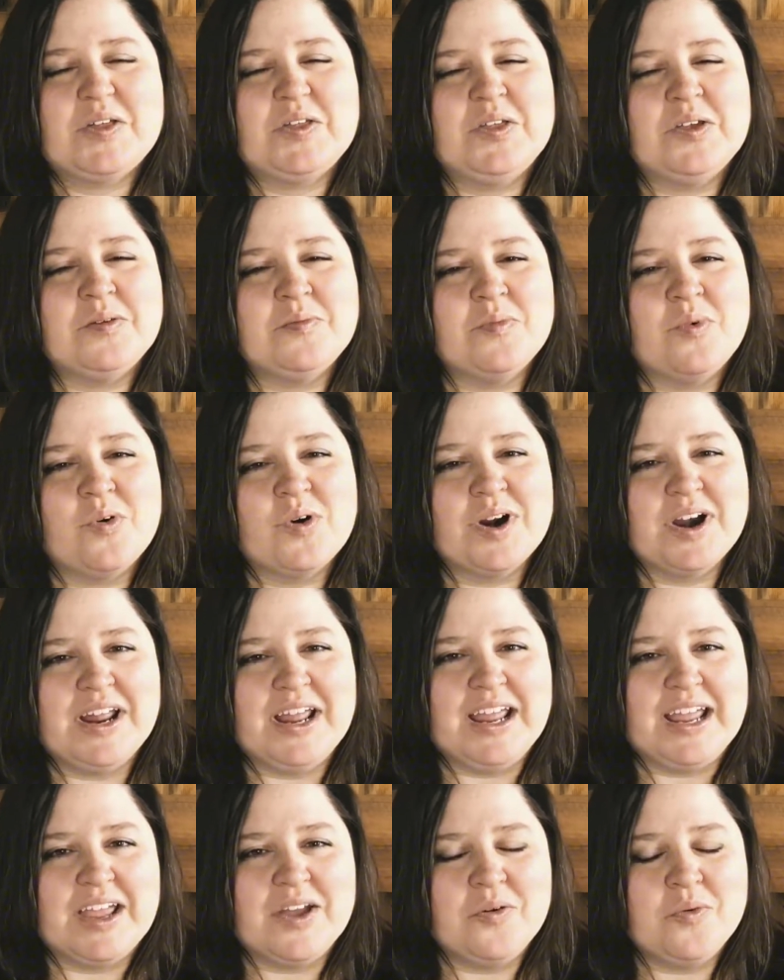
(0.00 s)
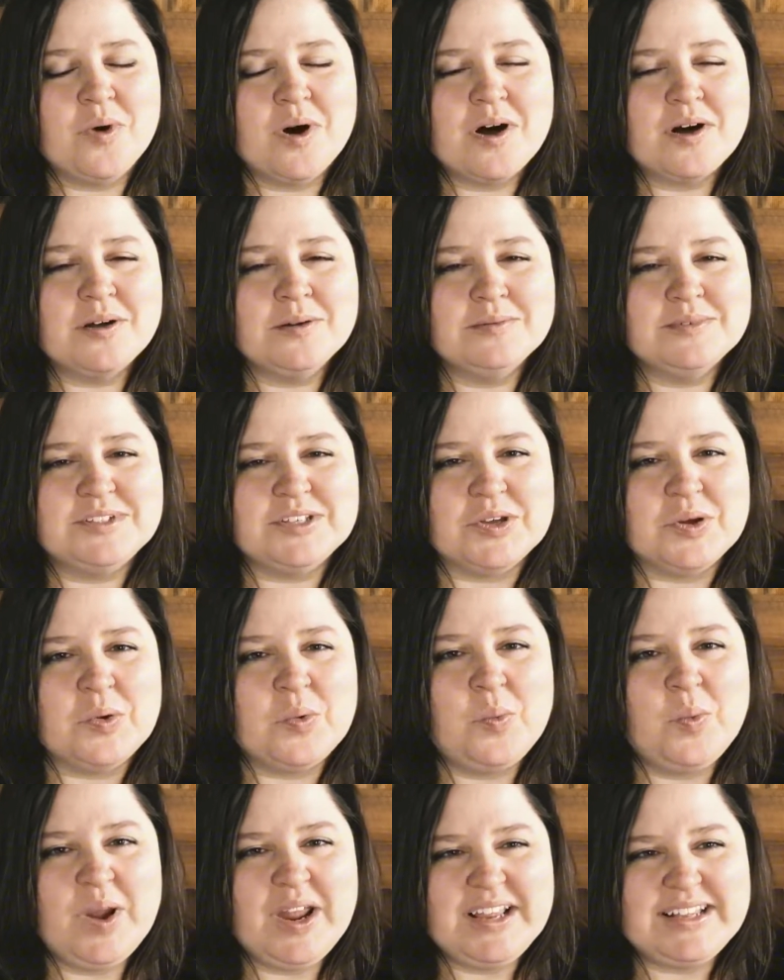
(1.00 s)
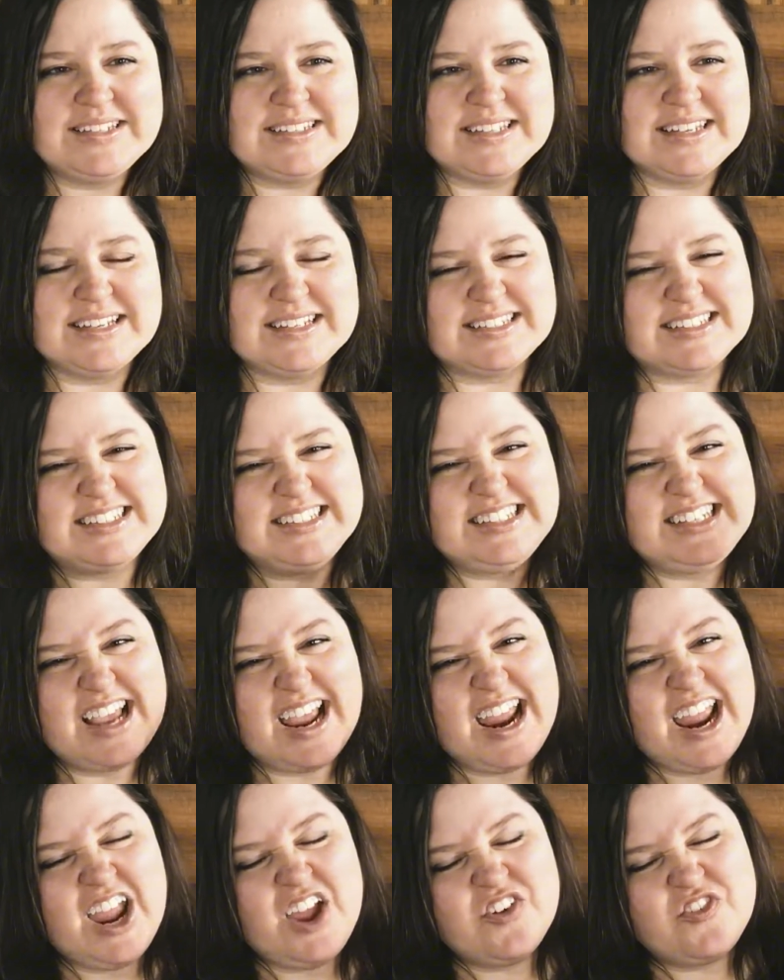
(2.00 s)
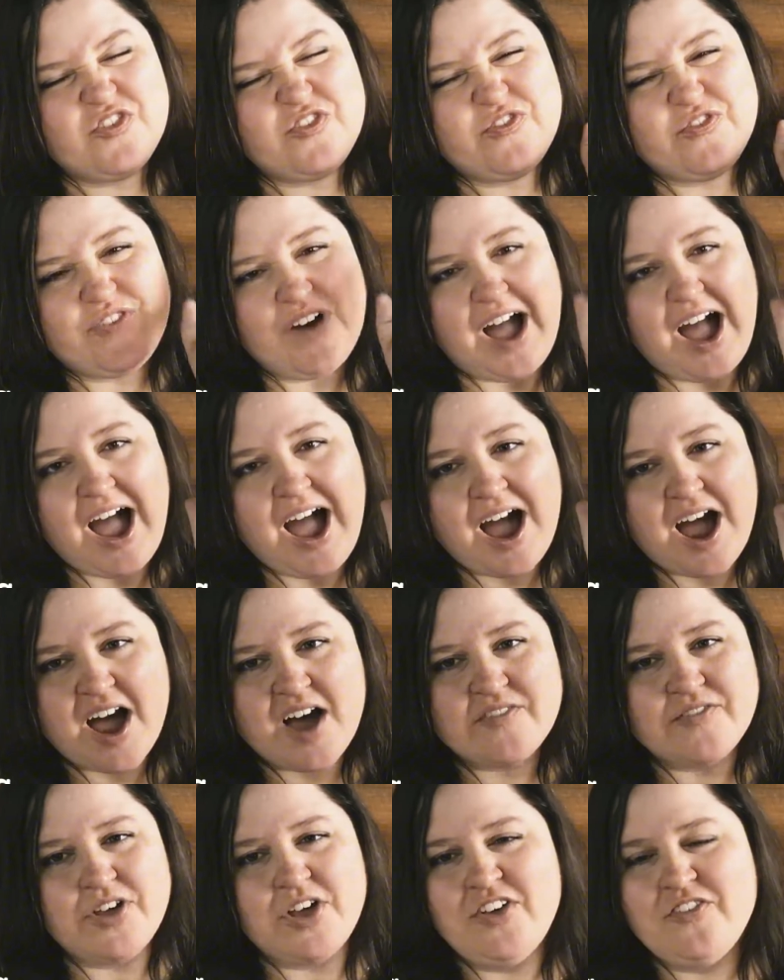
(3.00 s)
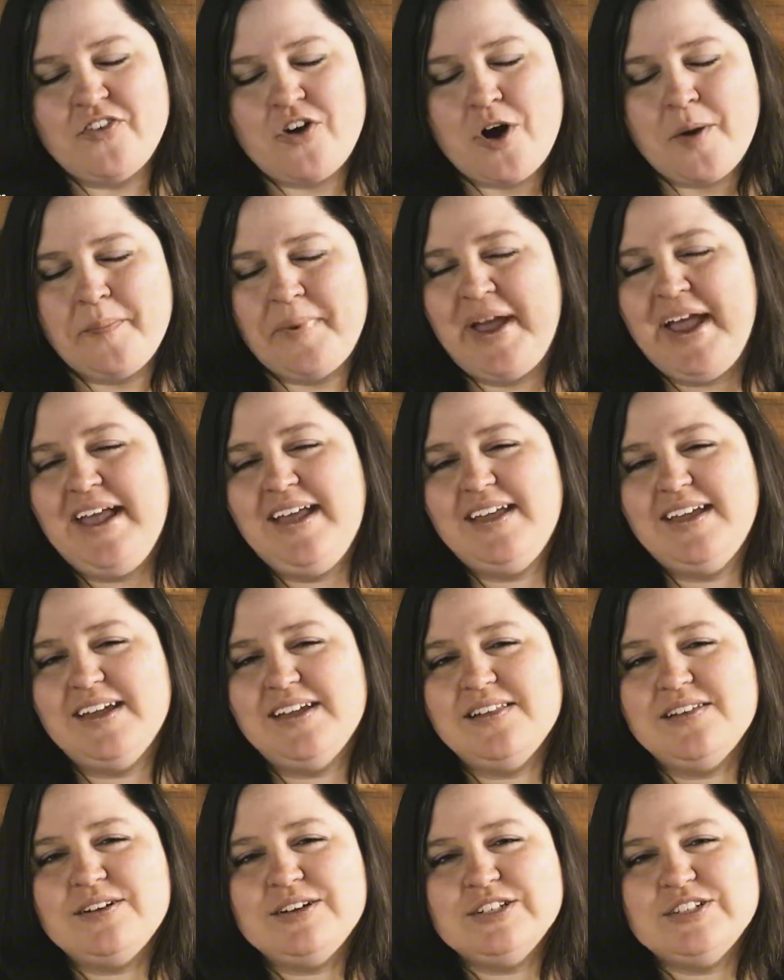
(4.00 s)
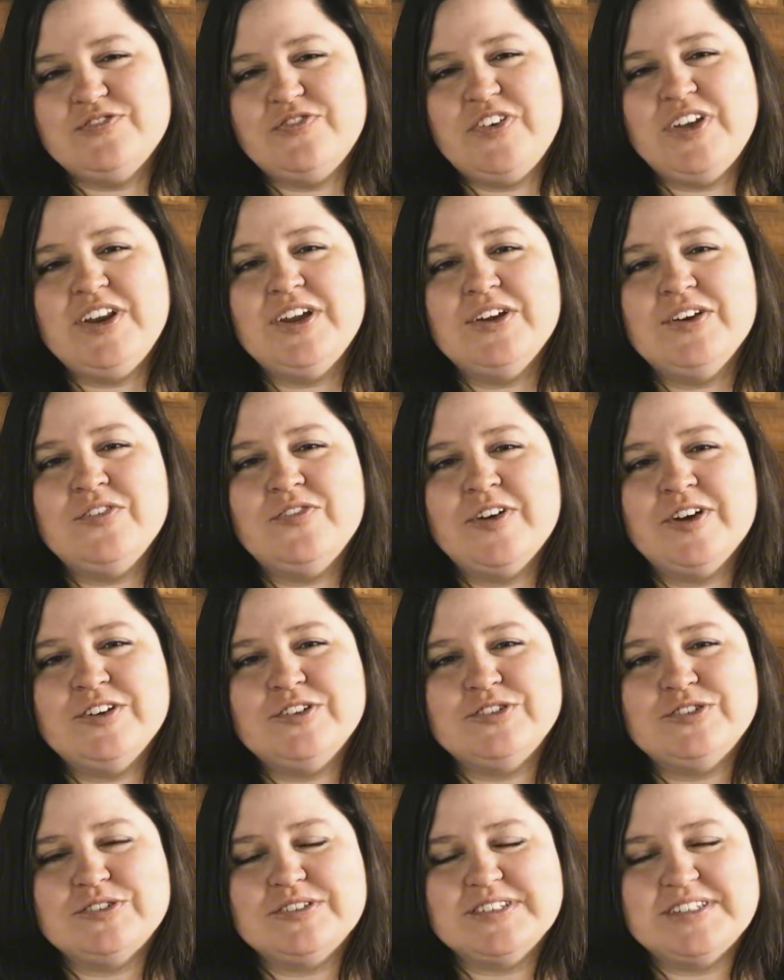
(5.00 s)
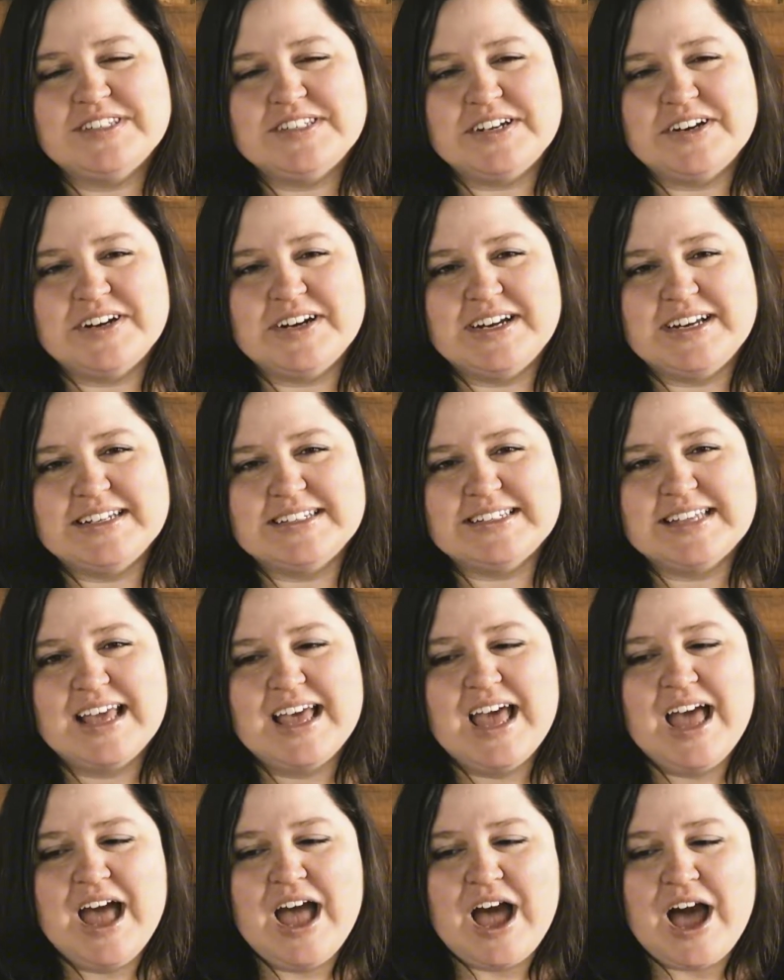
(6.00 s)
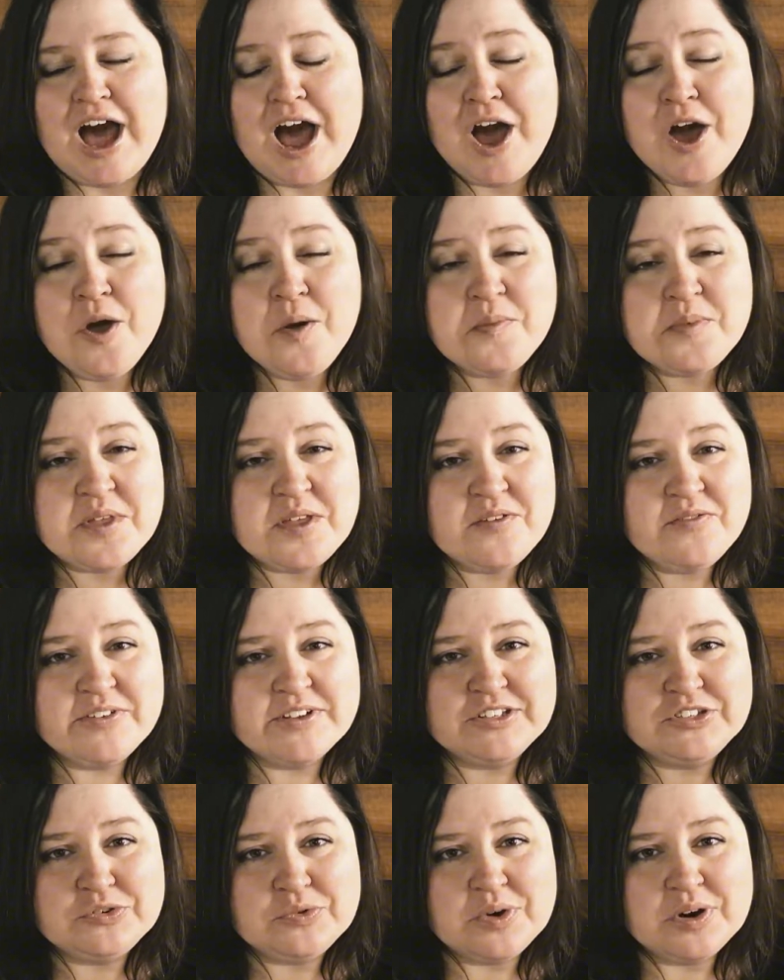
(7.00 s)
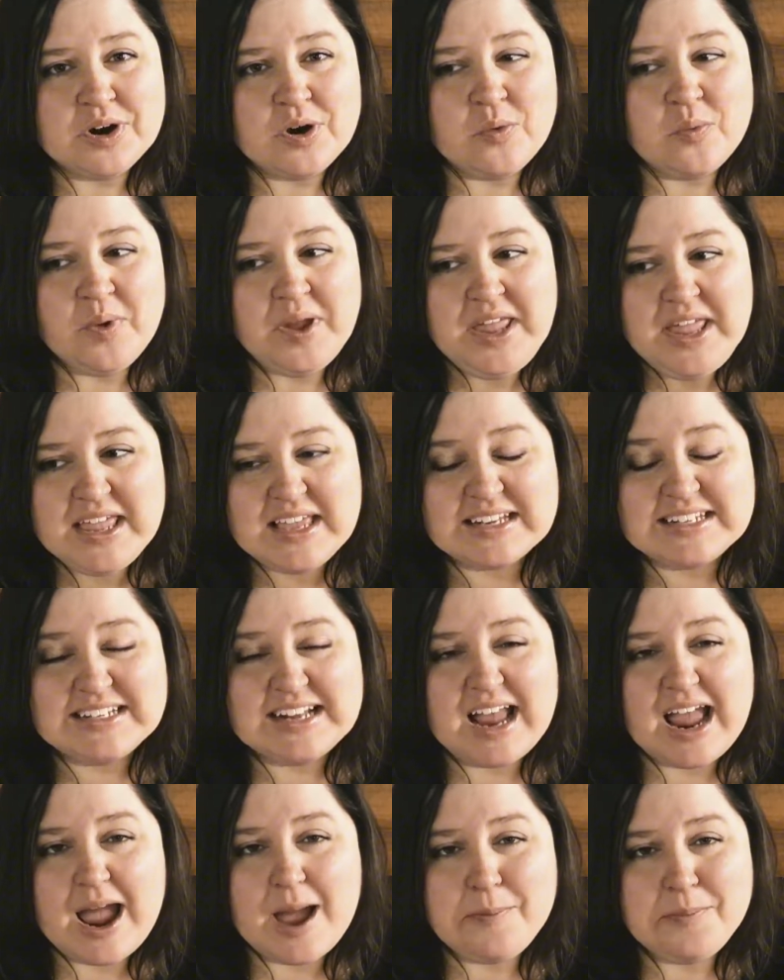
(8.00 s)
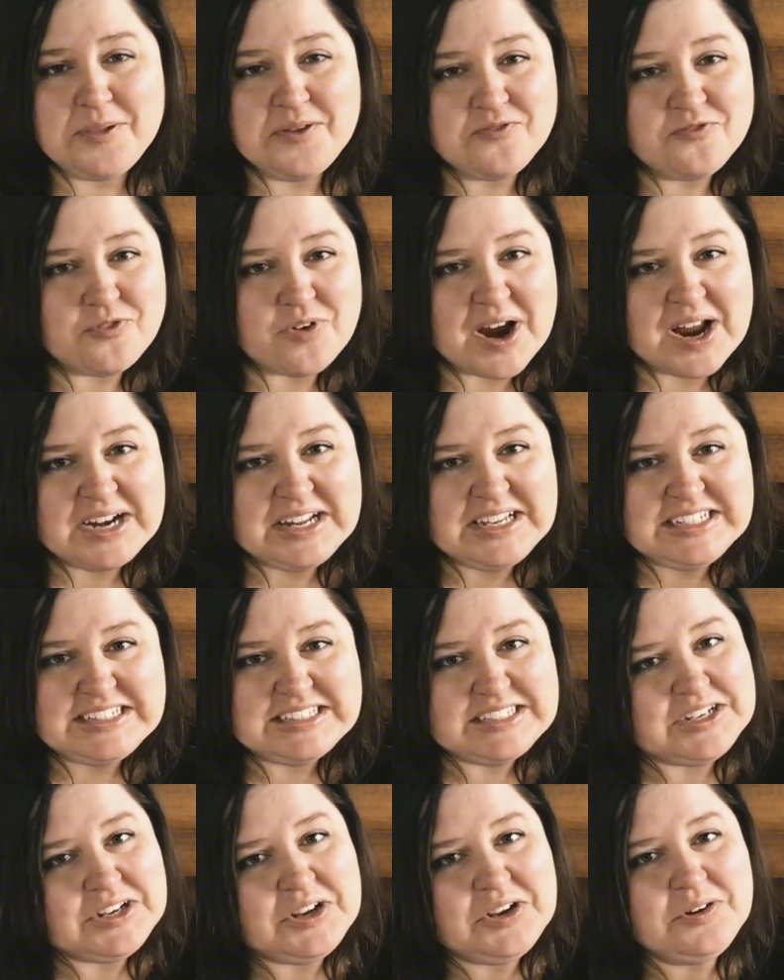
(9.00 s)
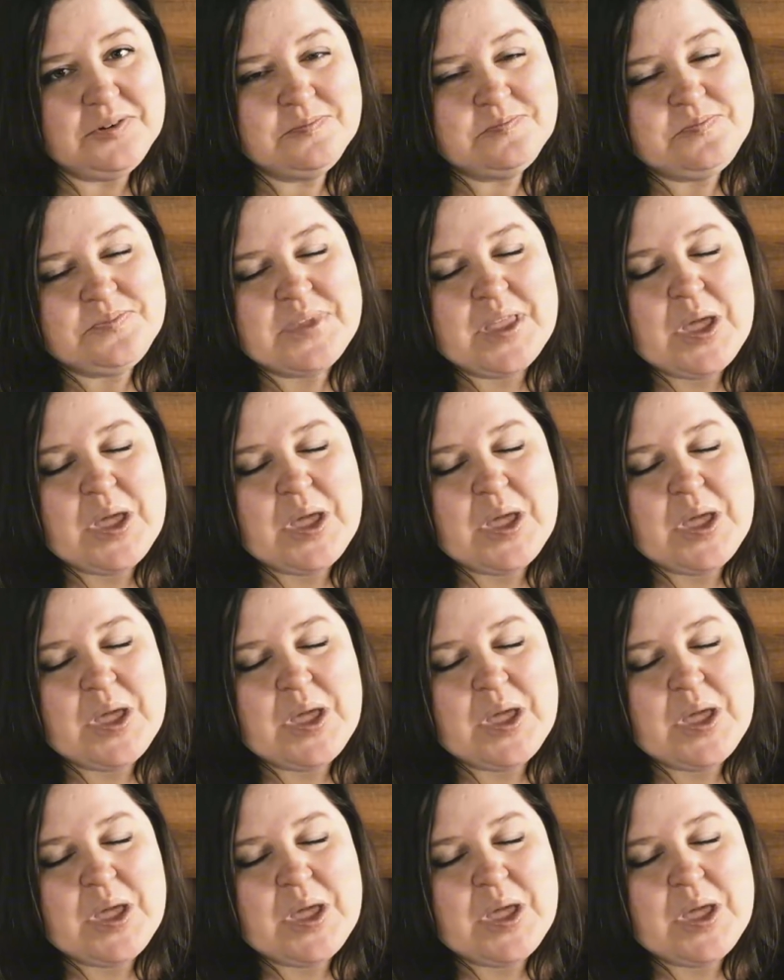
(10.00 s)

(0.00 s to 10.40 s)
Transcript: Good morning and welcome to week six, day five of our painkillers video devotional series. I hope that you've enjoyed our week. Happy Friday to you.